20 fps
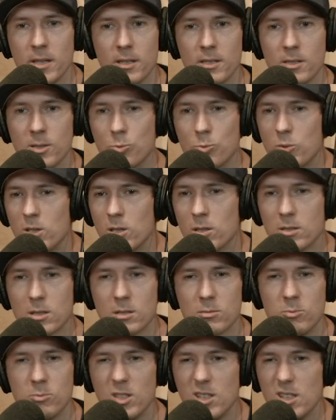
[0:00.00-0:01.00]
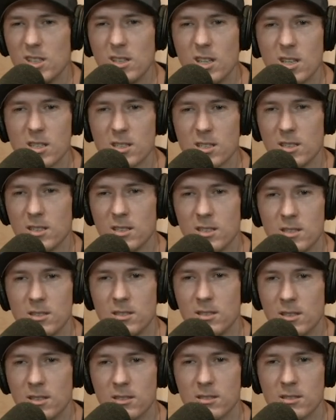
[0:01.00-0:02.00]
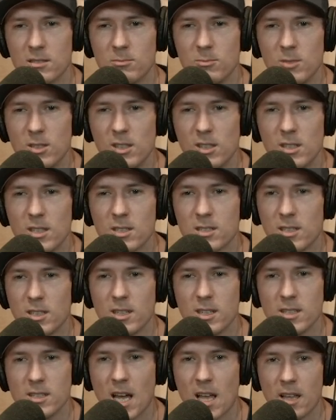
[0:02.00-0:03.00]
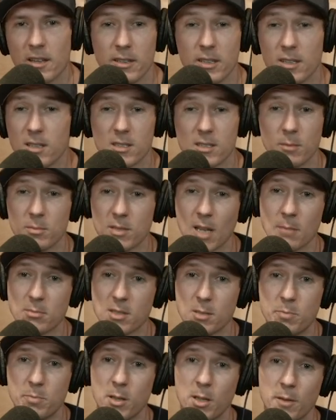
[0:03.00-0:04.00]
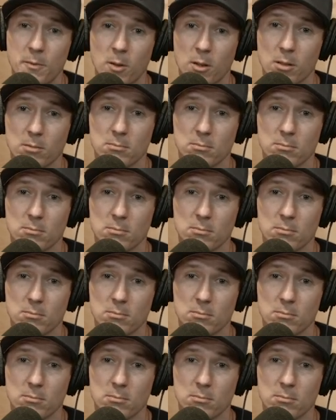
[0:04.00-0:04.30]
in tune, real, just really listening, you know, just really listening and dialing it in. Sometimes we, it's beautiful. We